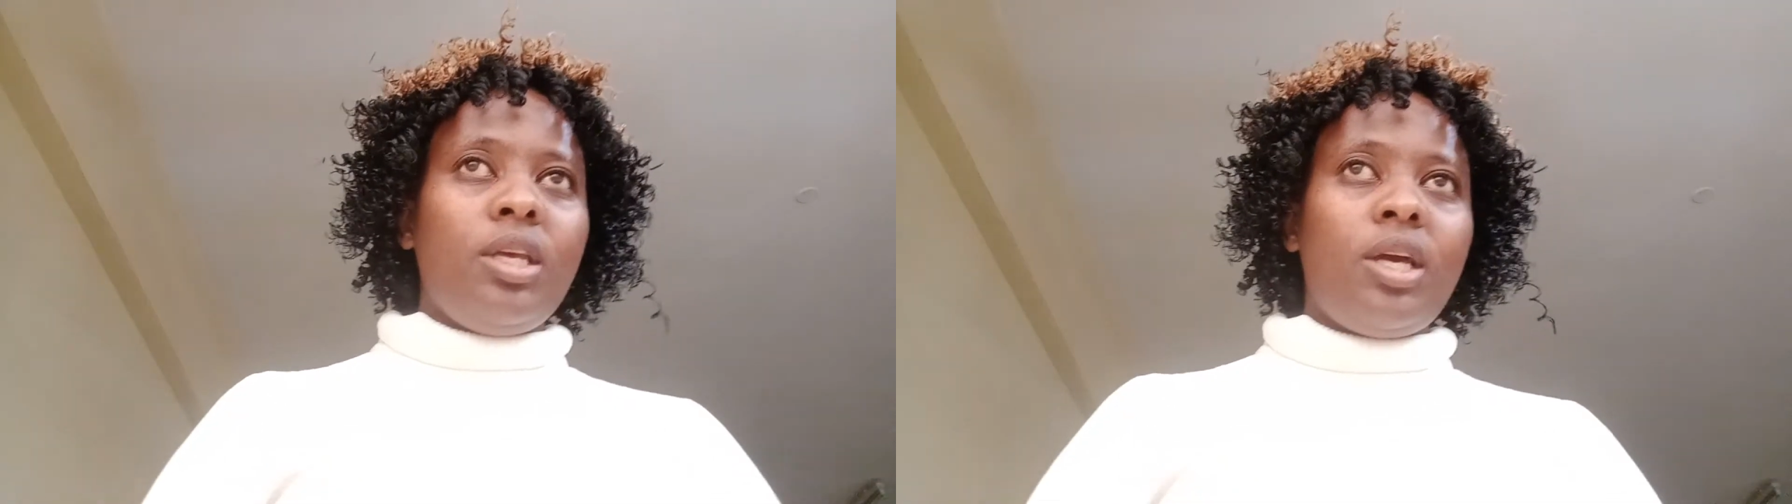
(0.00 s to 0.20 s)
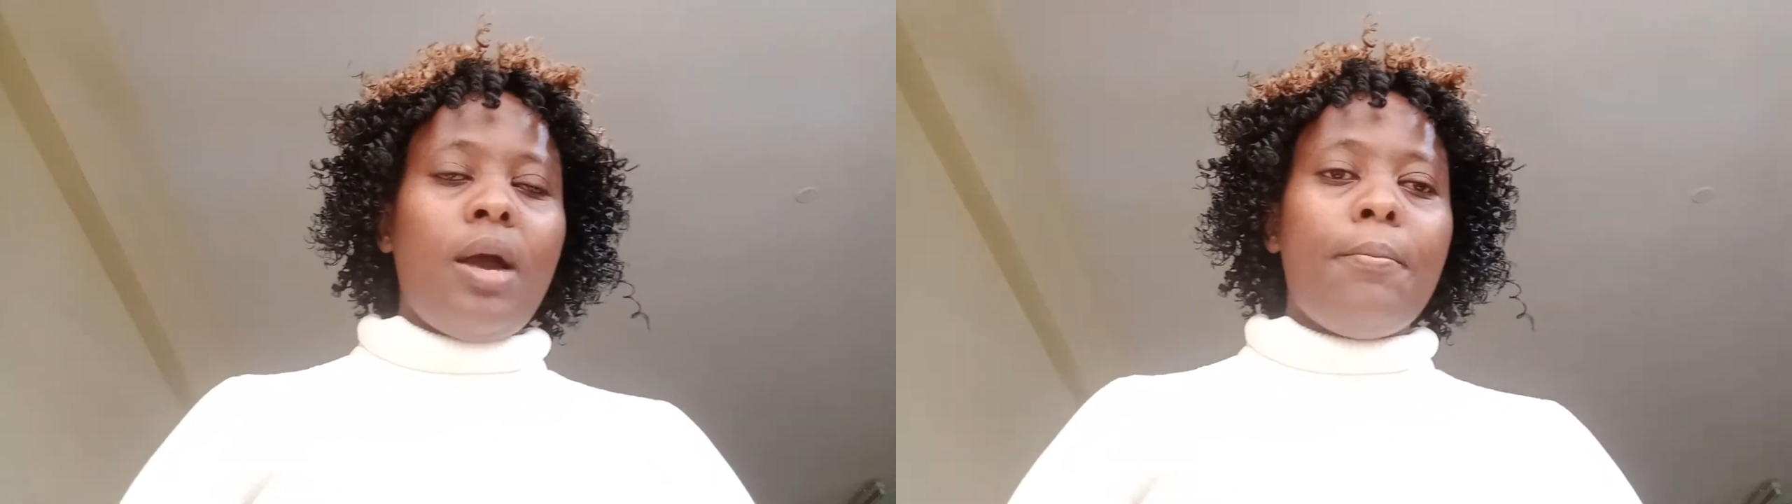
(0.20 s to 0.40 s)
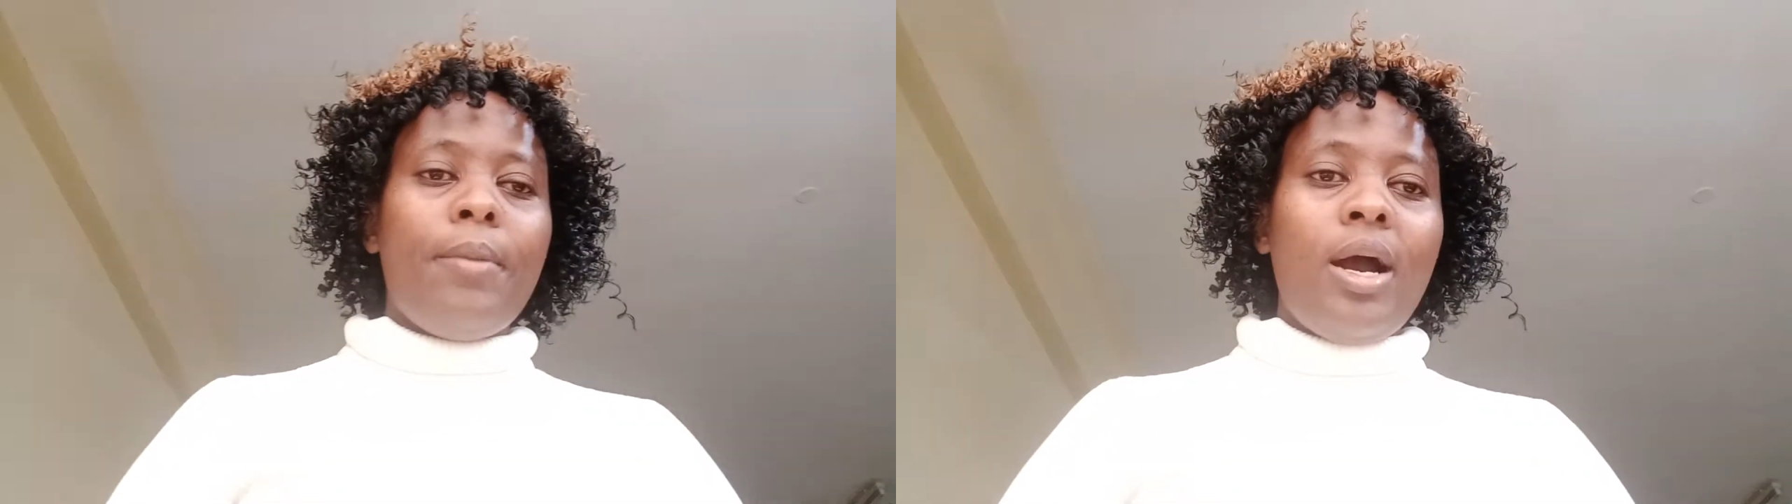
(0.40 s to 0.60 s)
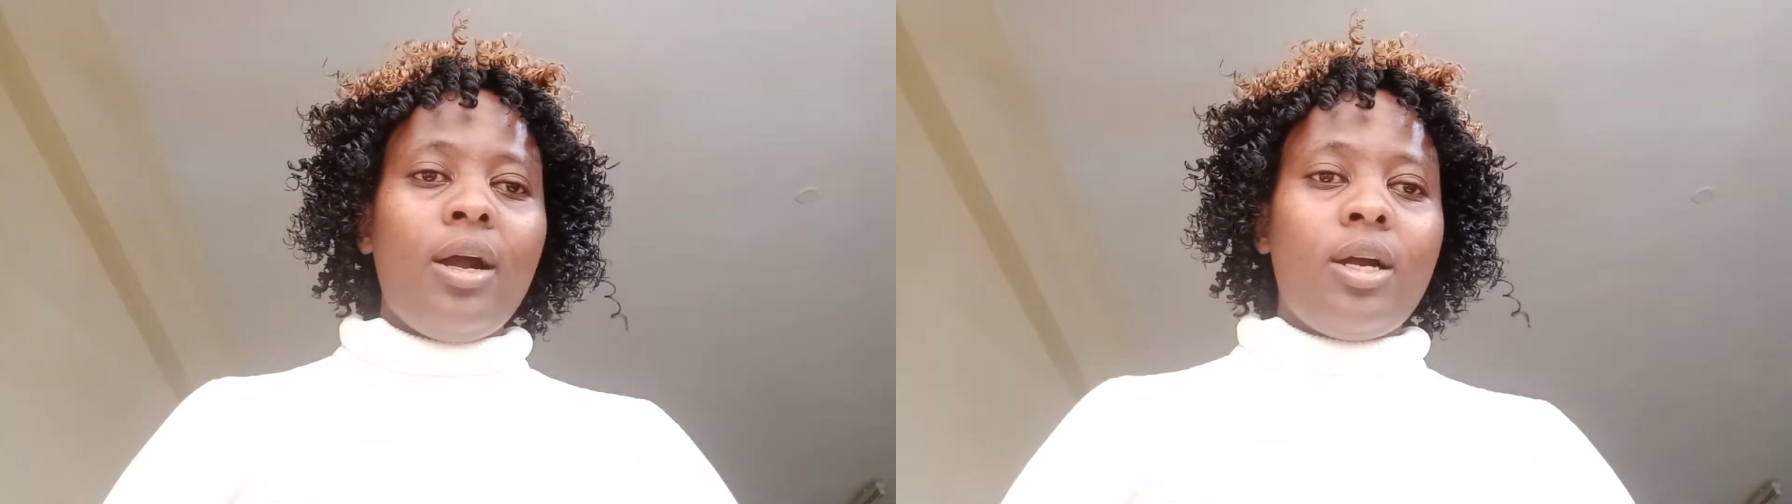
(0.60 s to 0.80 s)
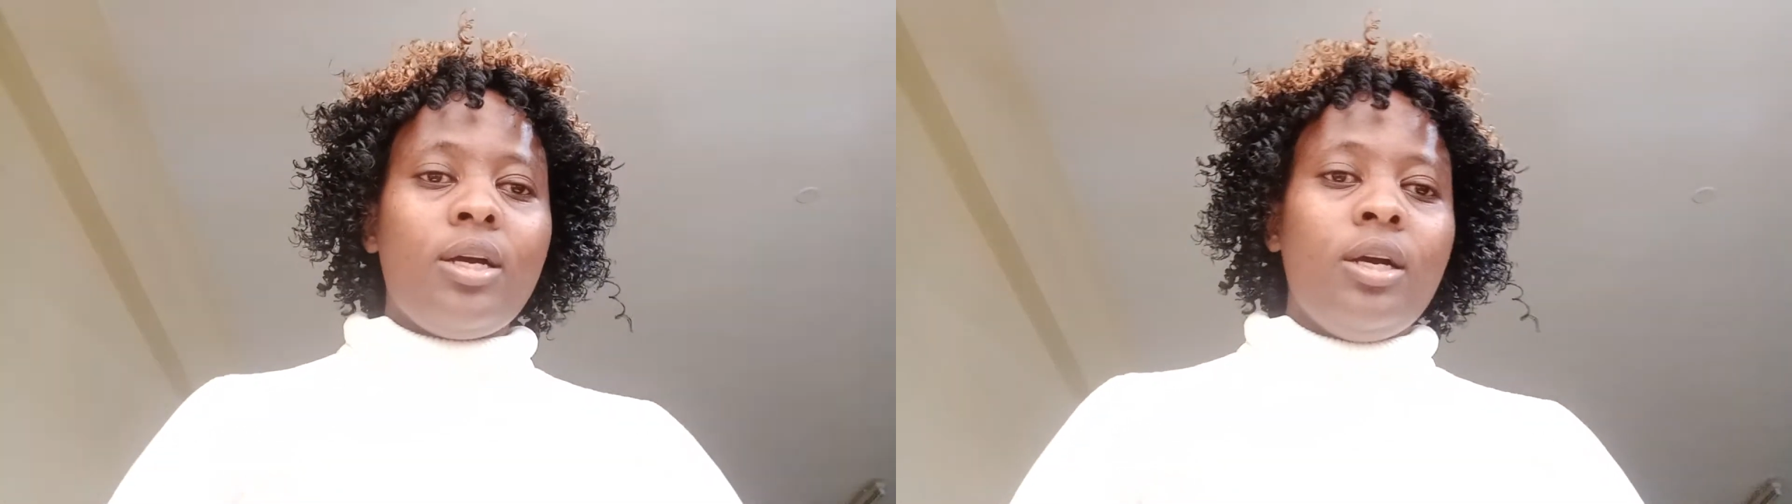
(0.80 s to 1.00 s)
they come back,
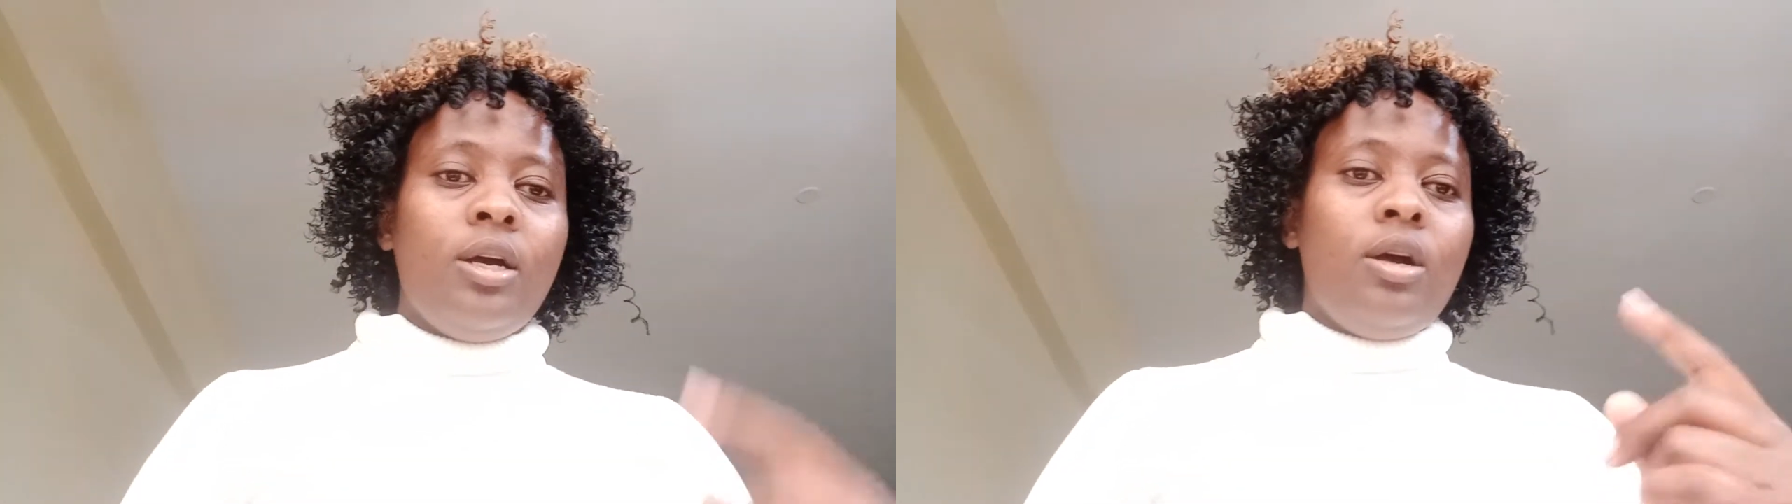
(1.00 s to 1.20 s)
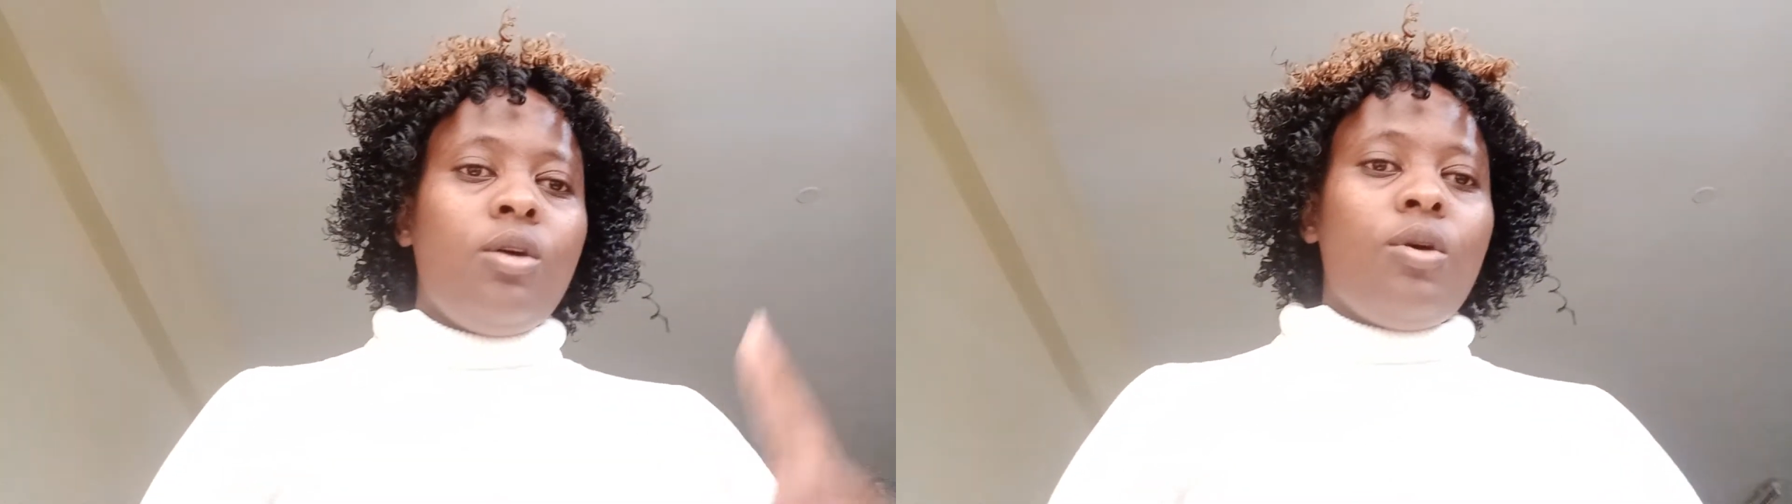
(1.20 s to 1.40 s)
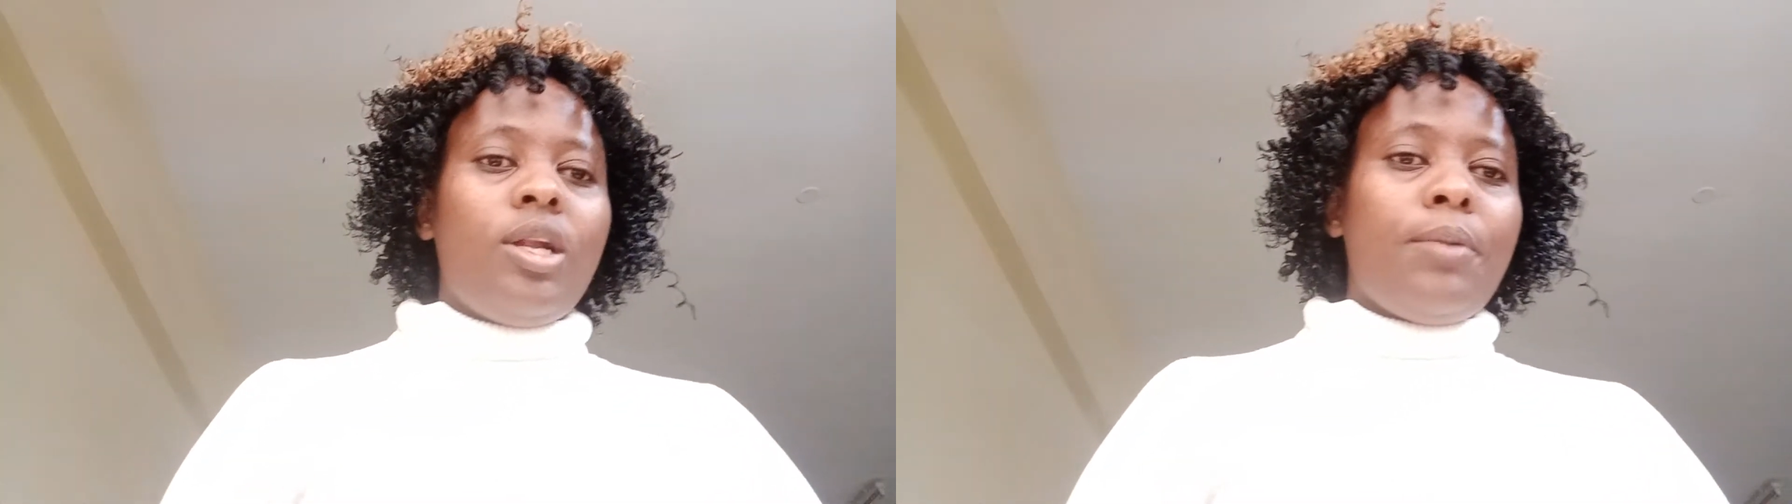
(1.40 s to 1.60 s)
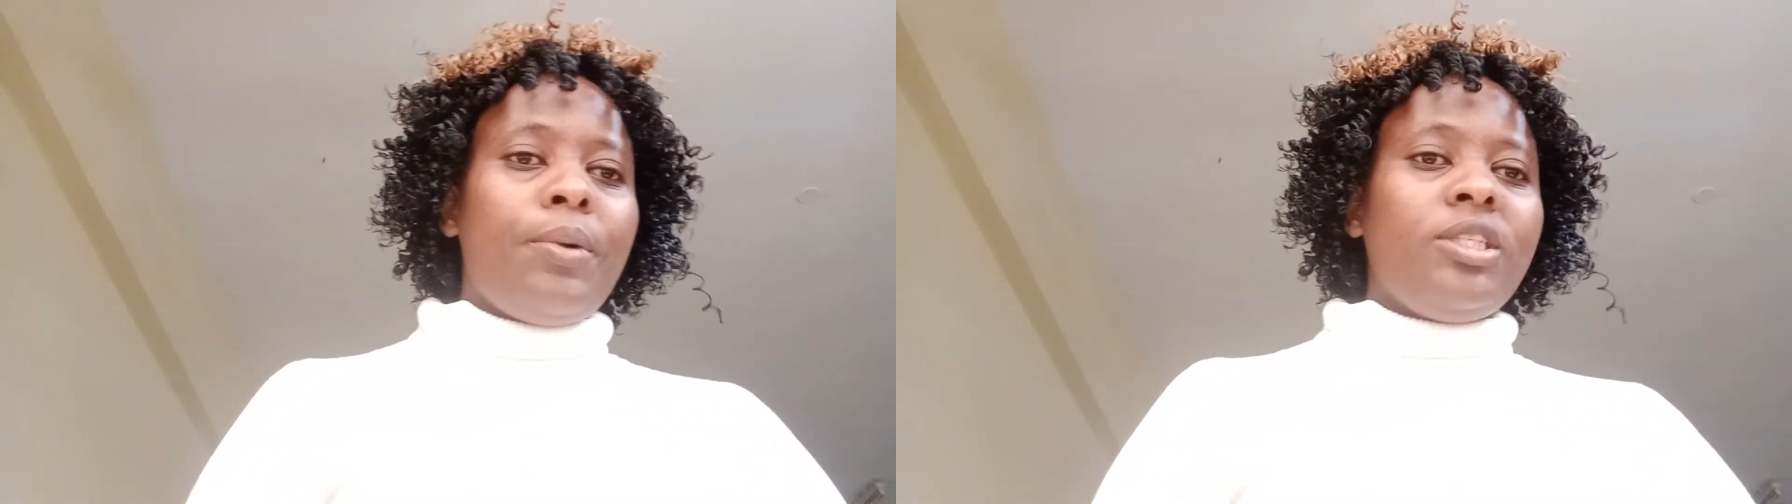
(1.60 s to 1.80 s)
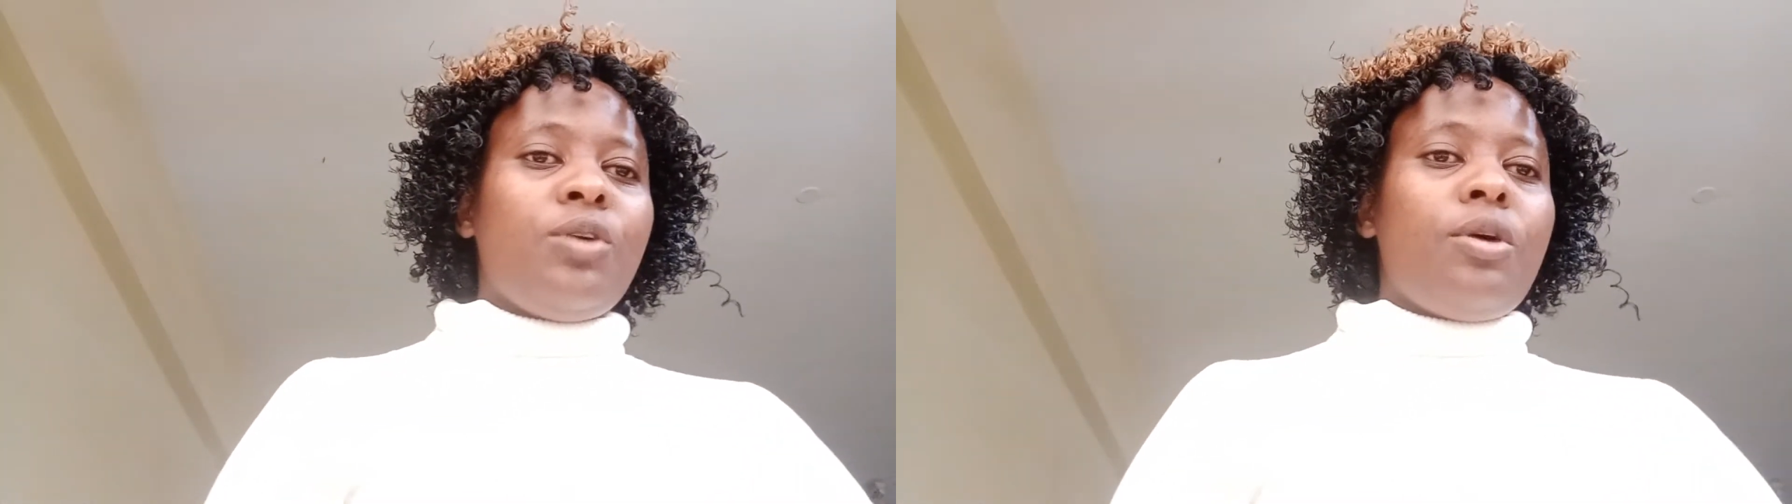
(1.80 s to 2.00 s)
wanapata